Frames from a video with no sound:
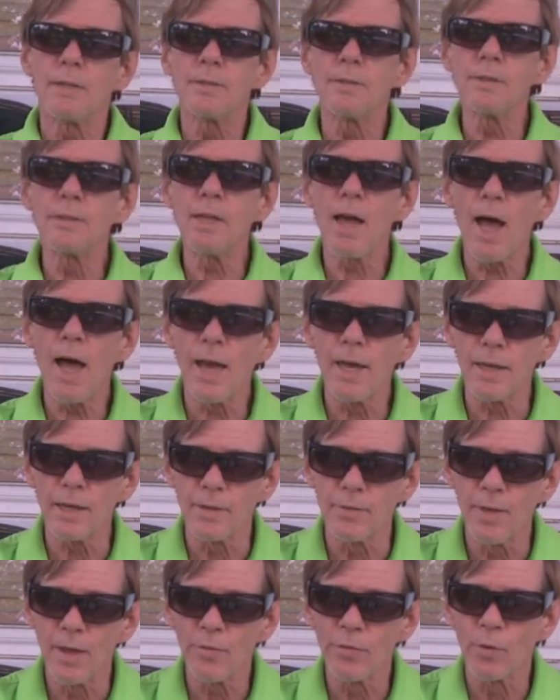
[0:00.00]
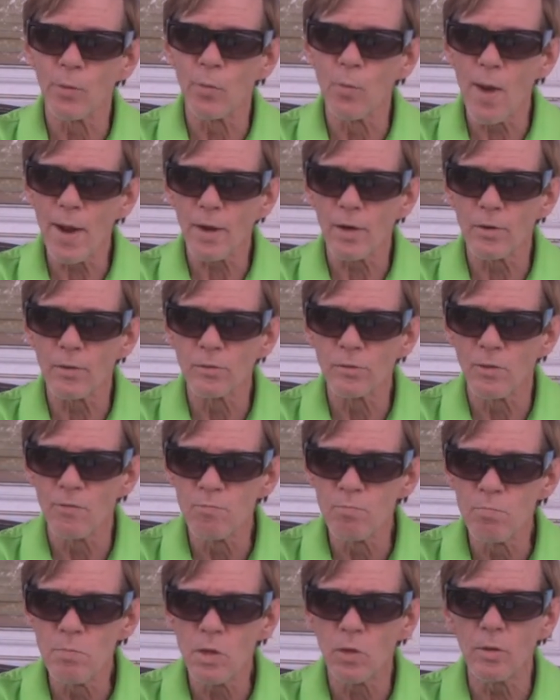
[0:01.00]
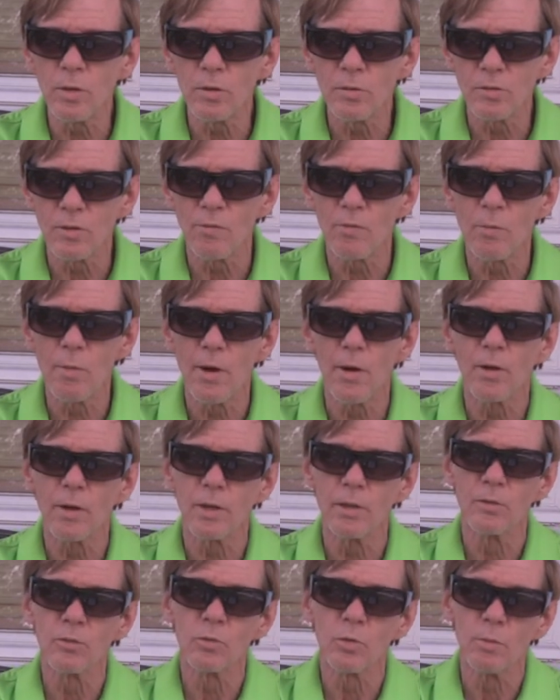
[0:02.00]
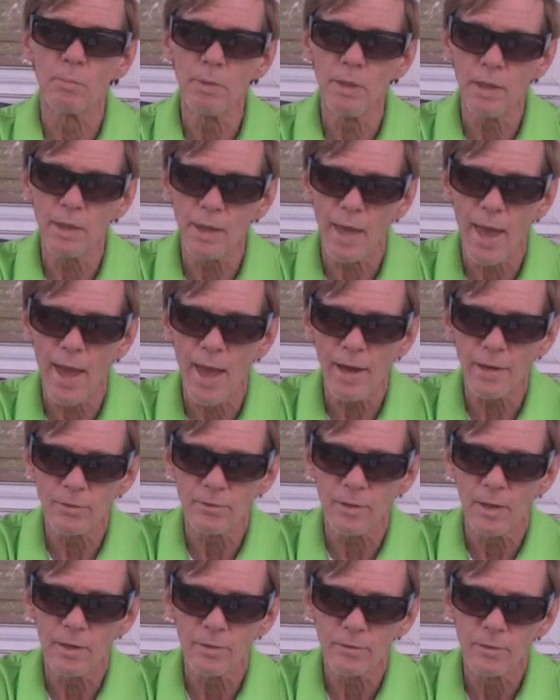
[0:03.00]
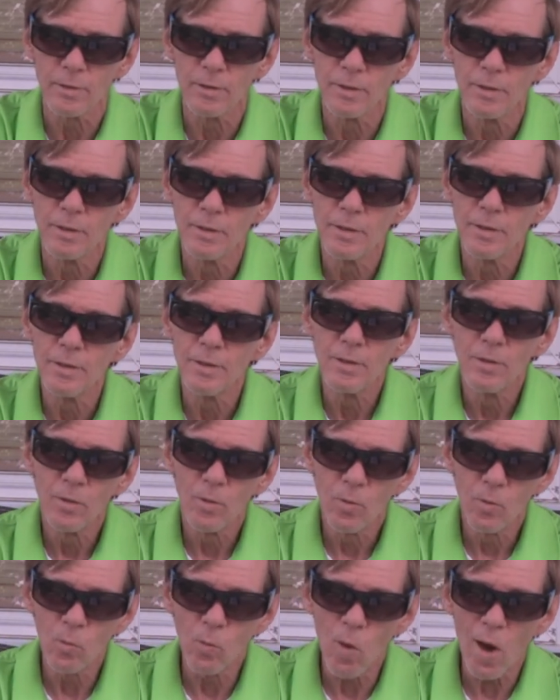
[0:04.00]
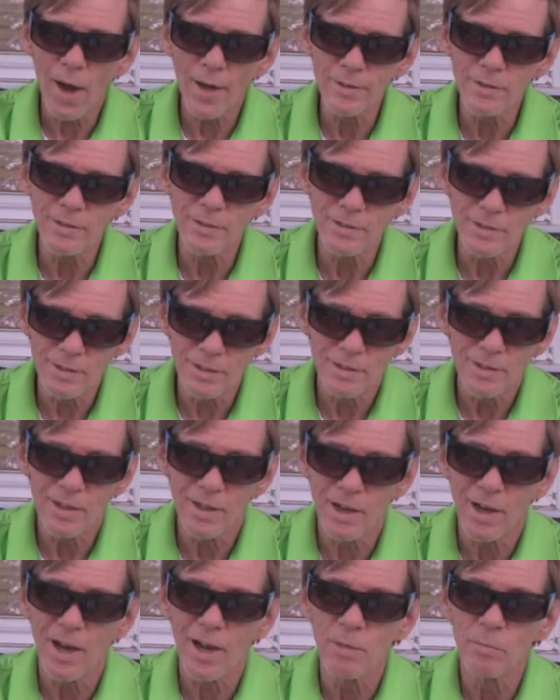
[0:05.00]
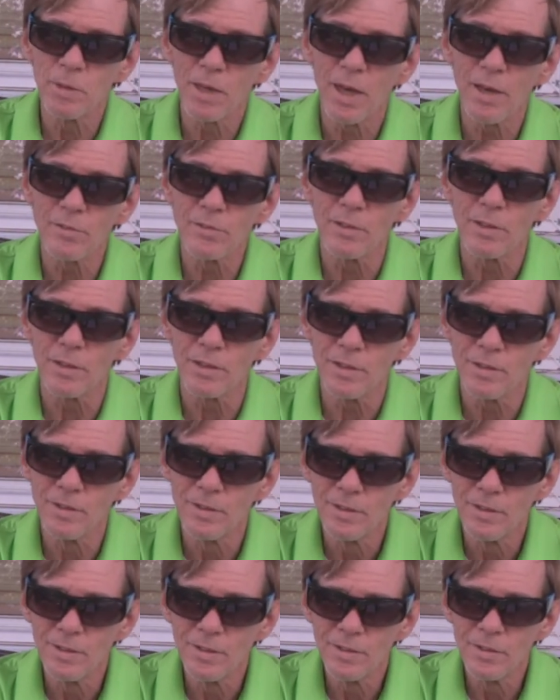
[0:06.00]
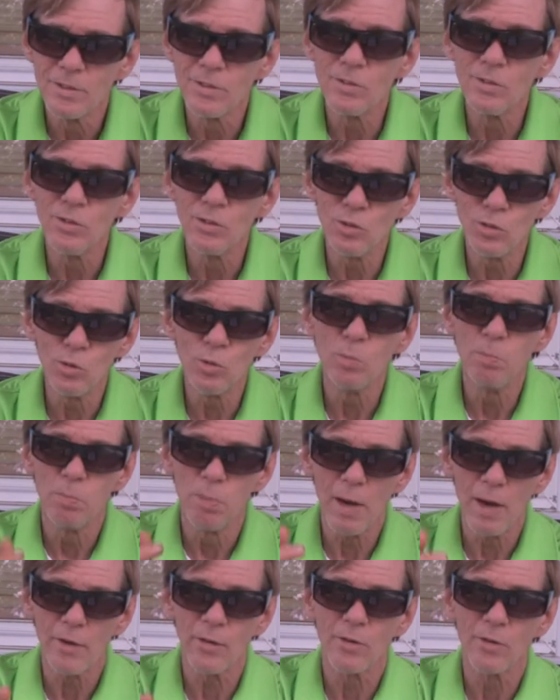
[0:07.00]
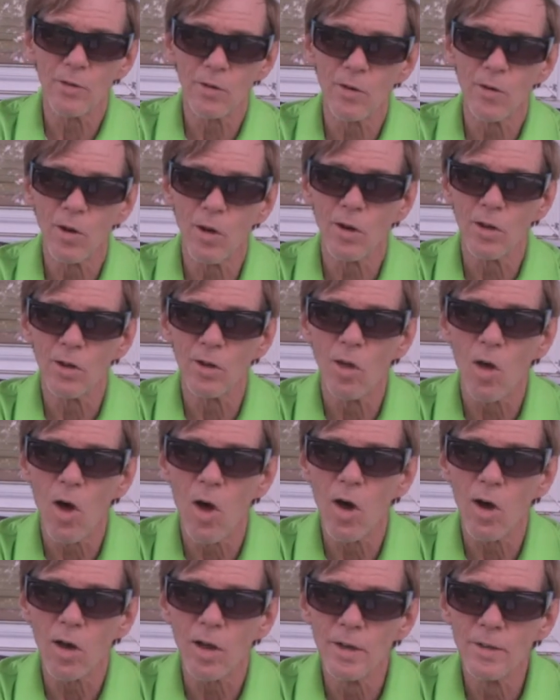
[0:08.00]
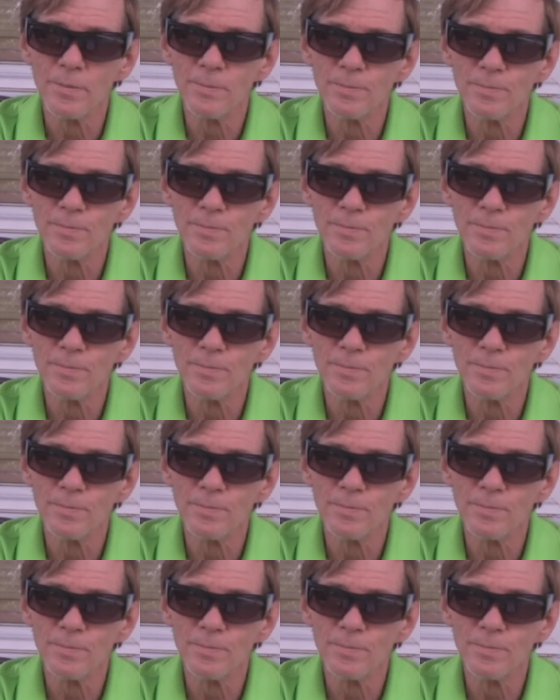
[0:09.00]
denying that the records of millions of Americans were being accessed, Wyden, I'm guessing, knew better all along.